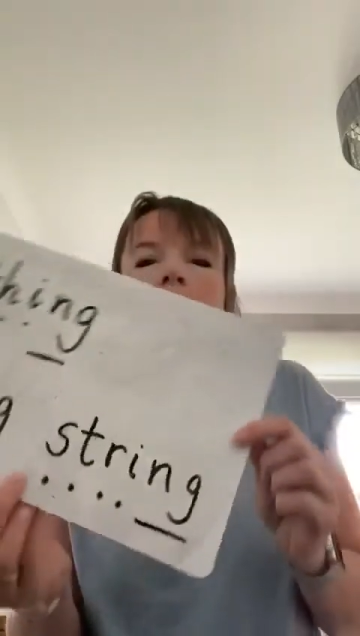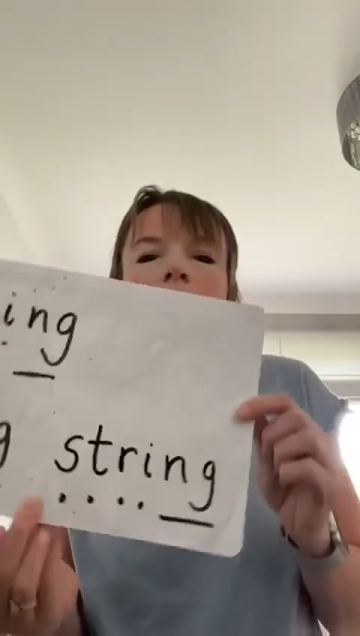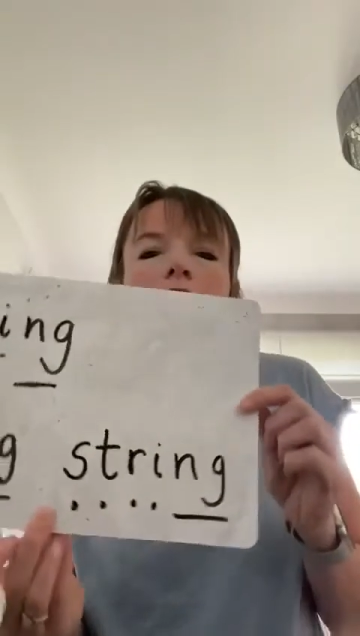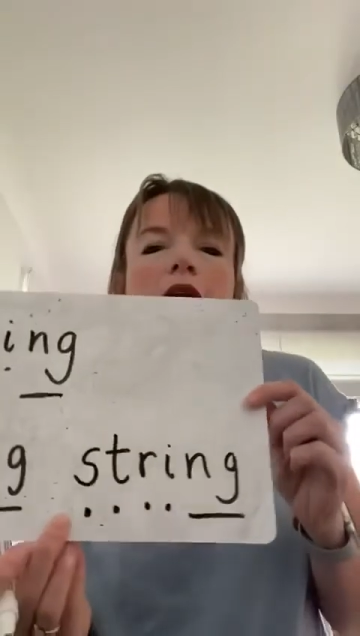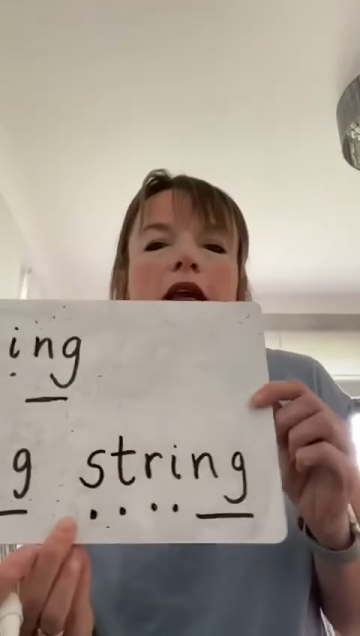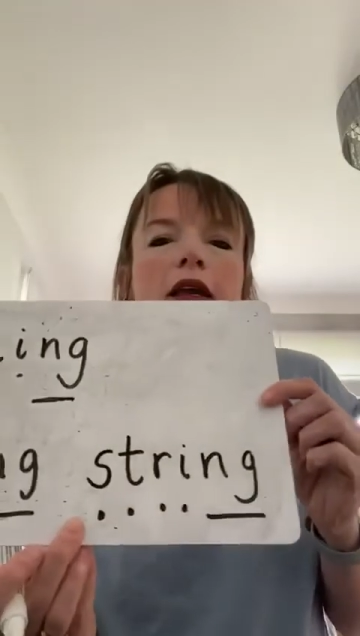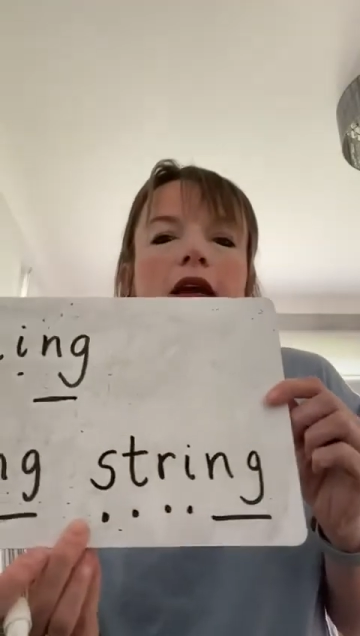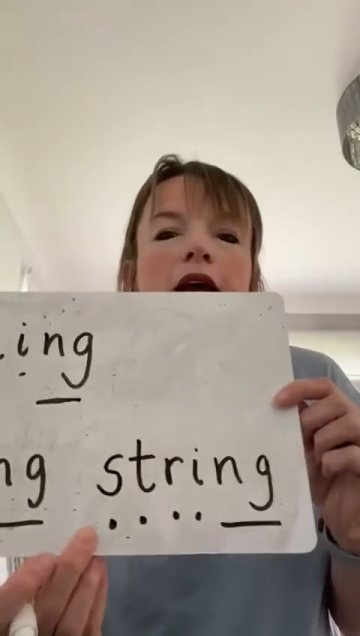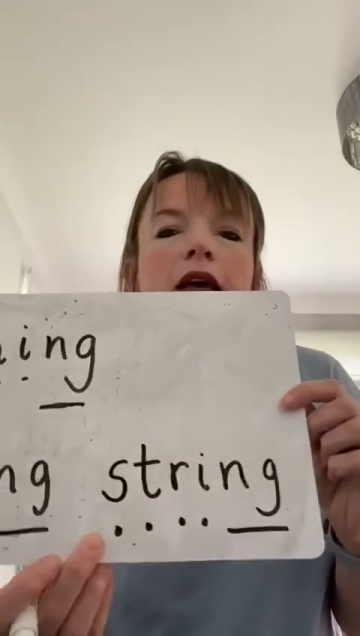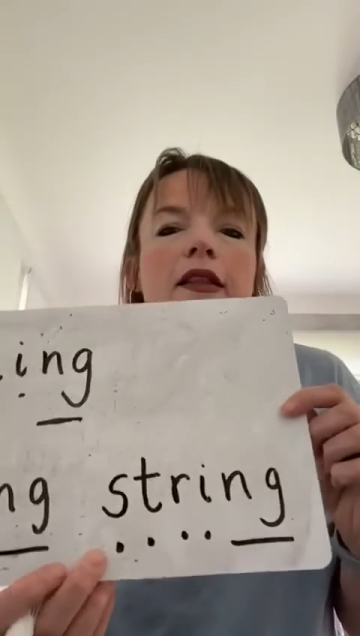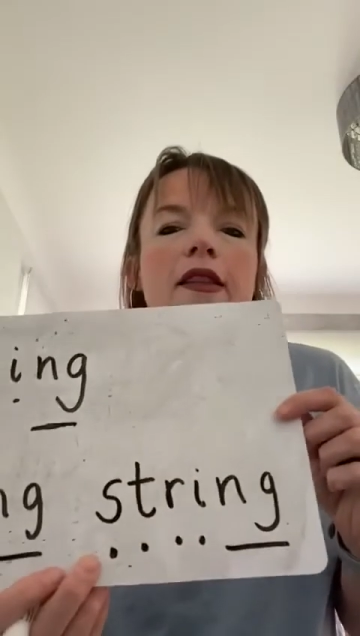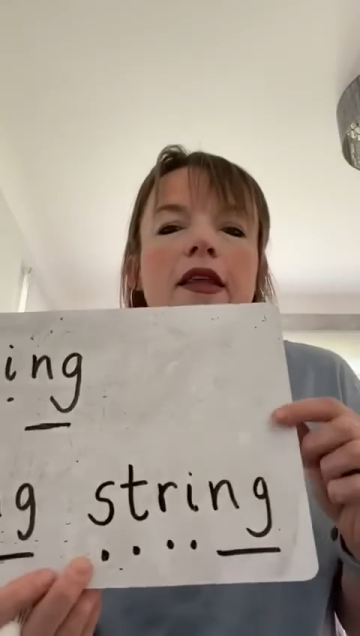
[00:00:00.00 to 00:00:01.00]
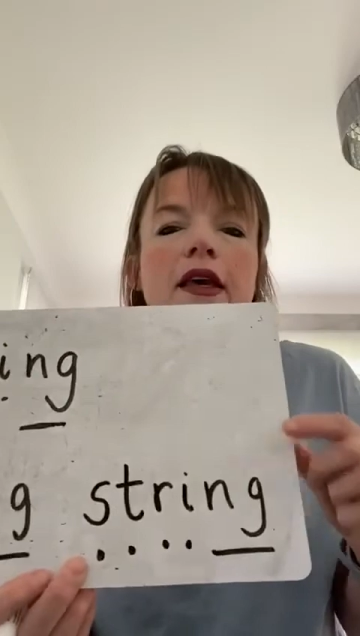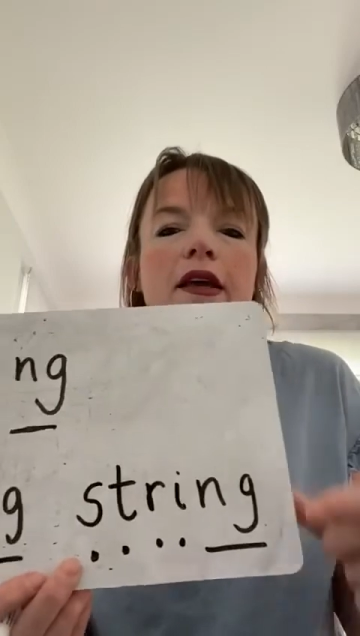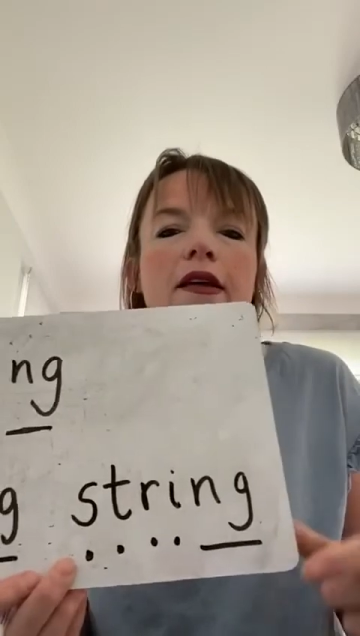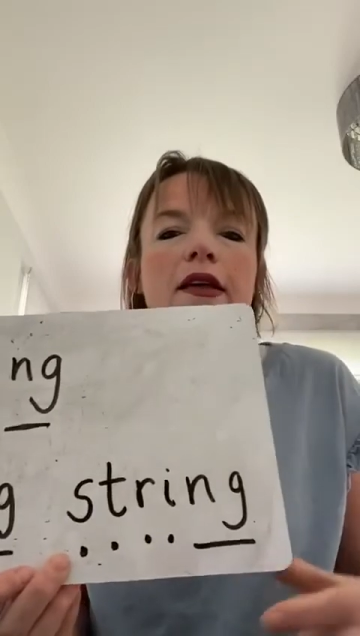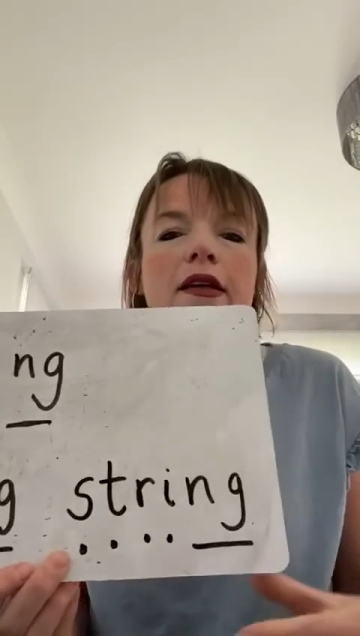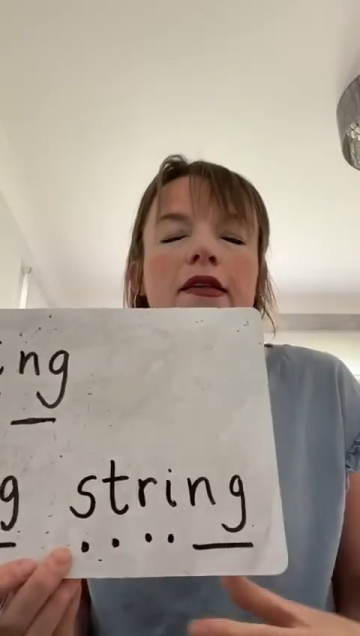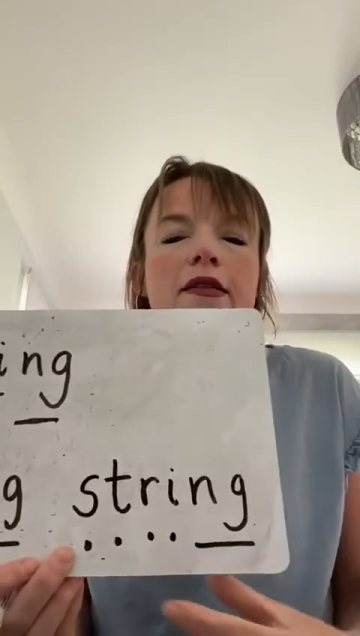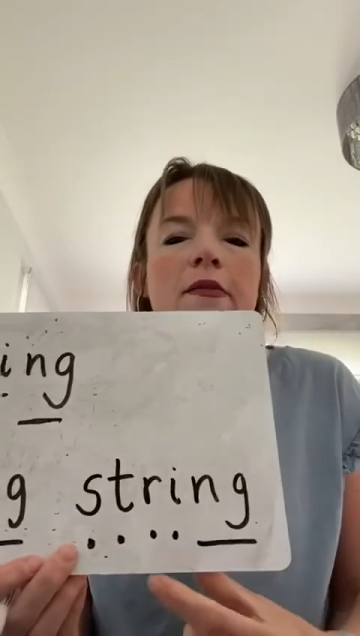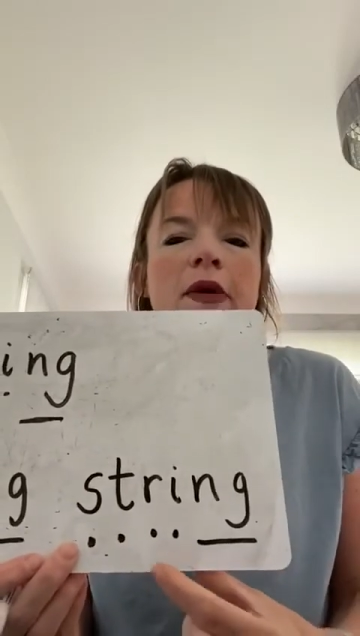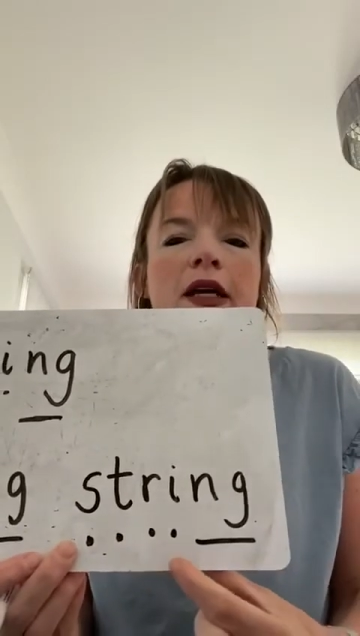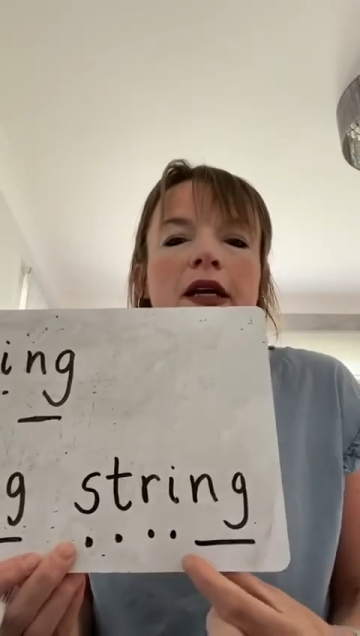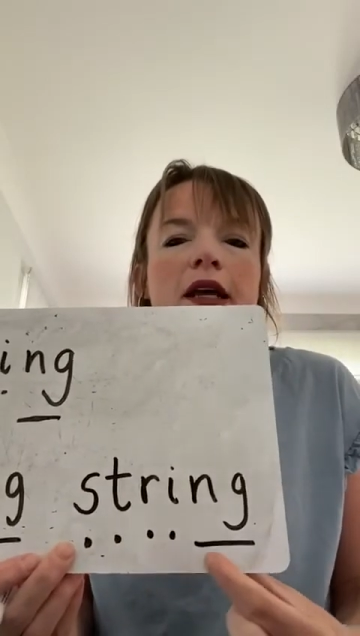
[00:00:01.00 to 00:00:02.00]
Okay, and there is
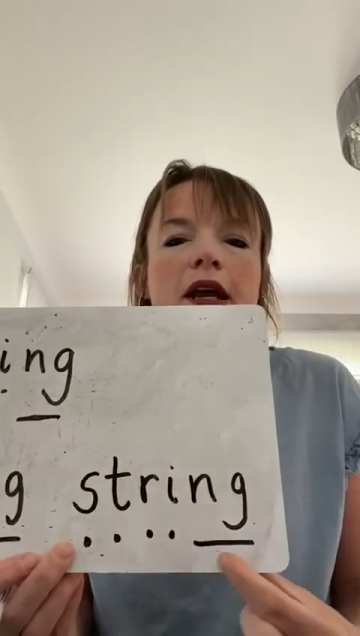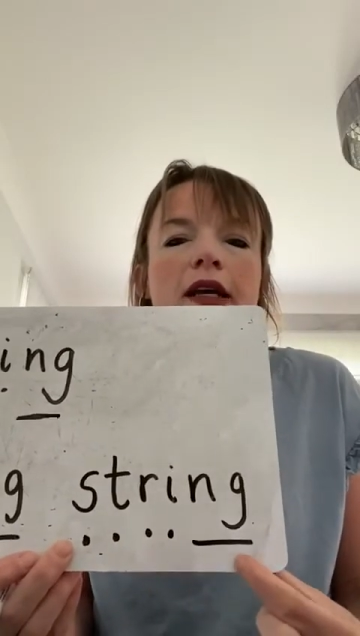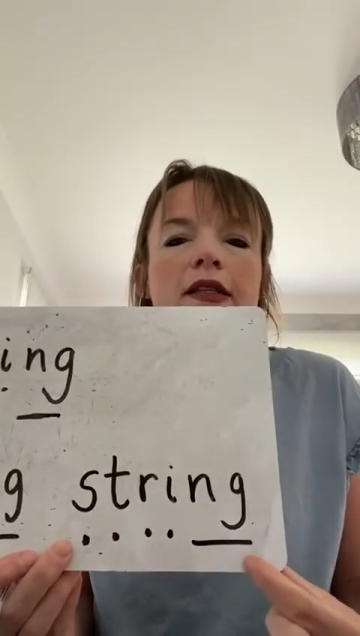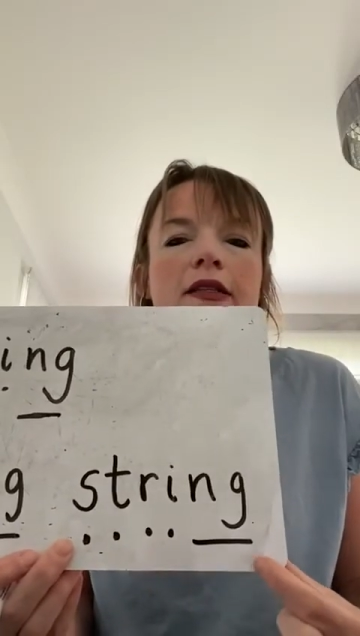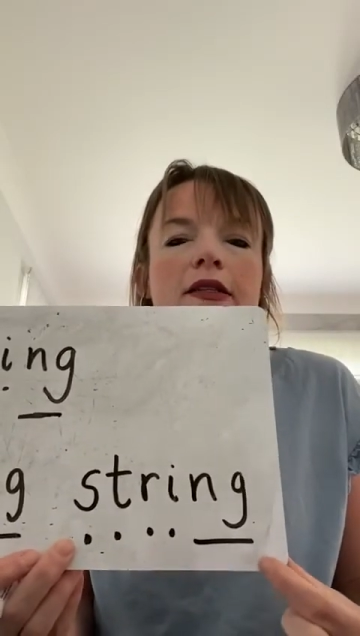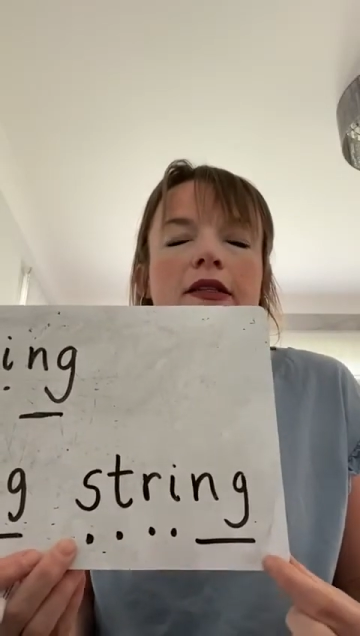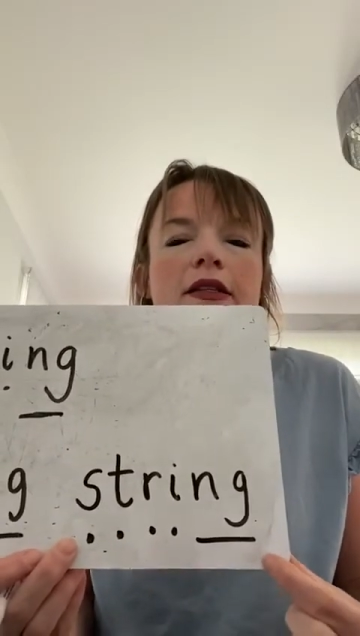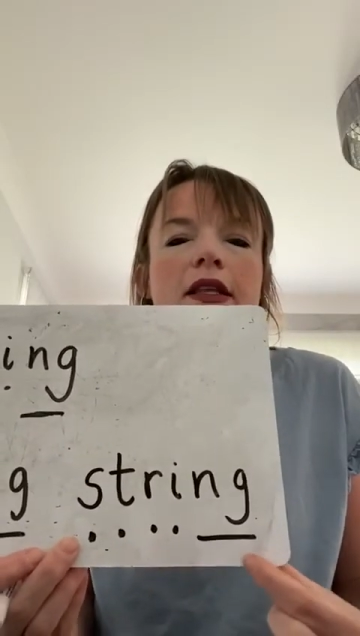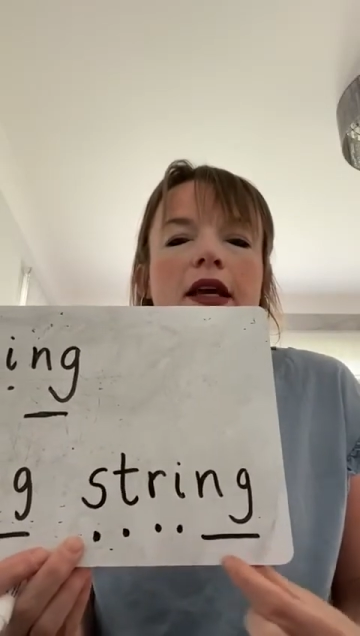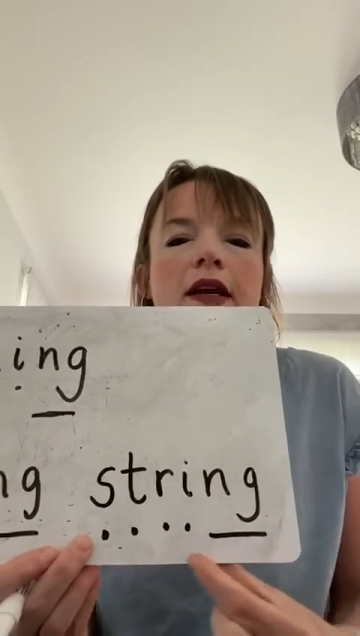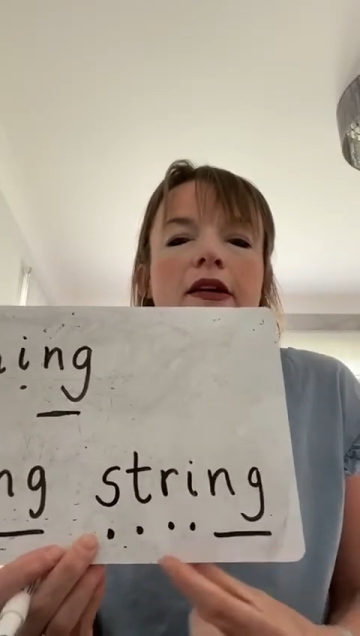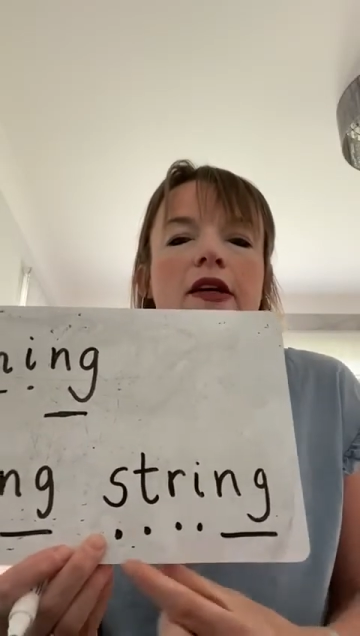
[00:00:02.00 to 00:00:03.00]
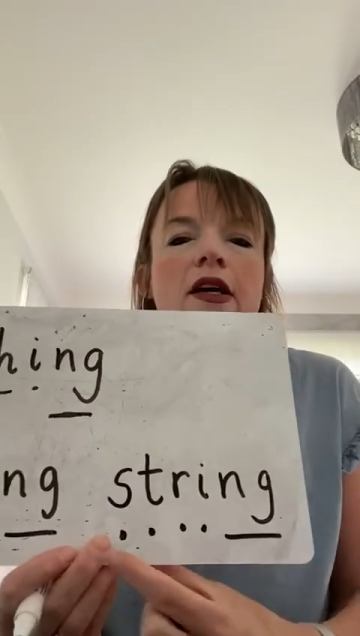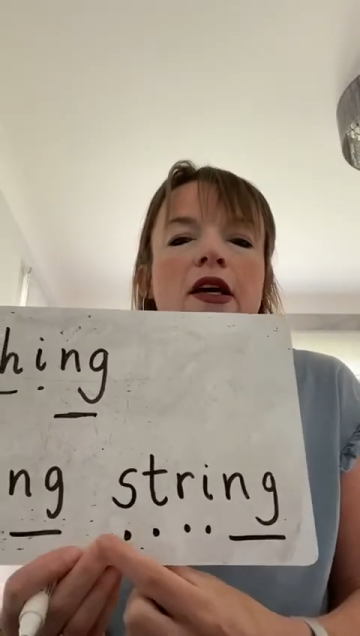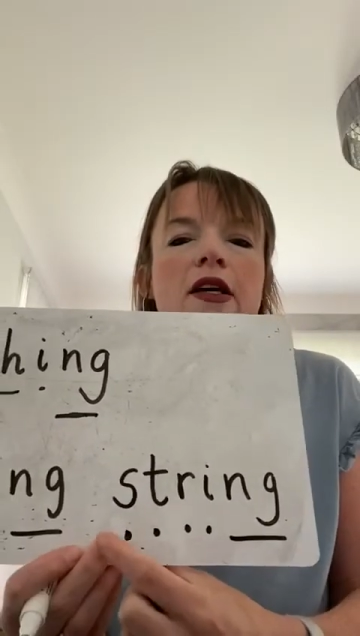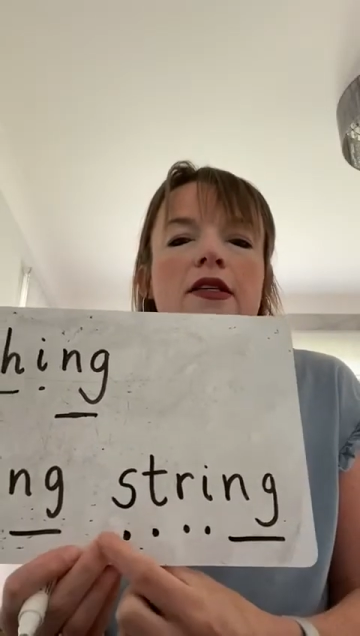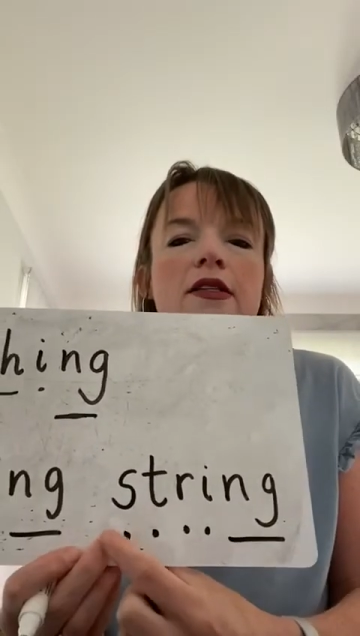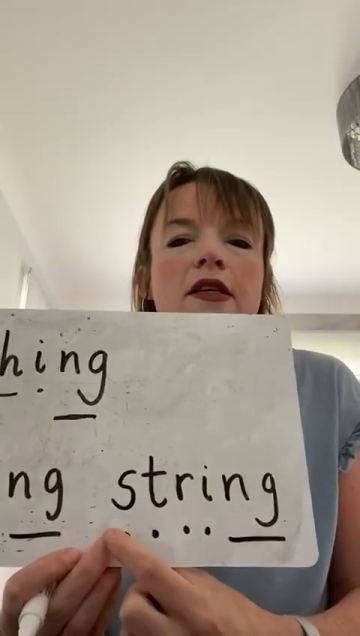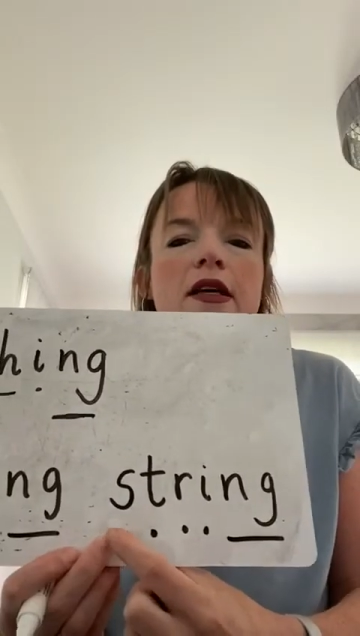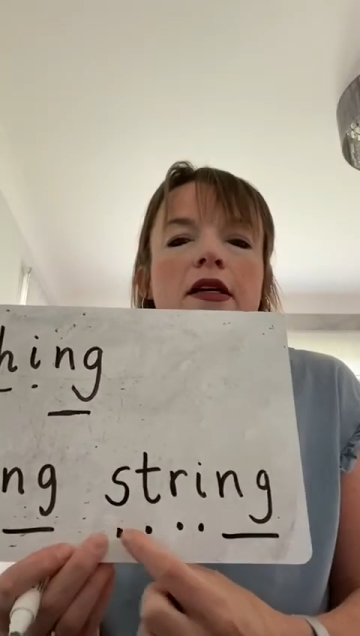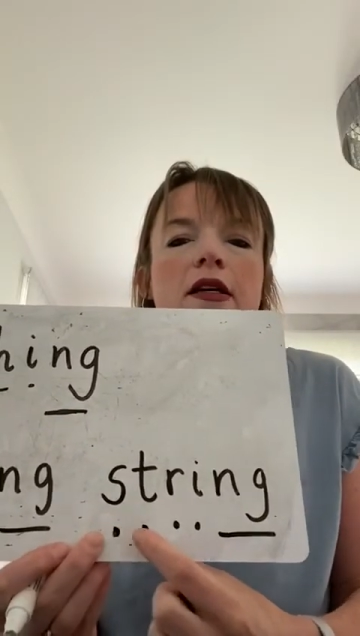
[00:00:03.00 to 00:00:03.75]
my answer there. Sa,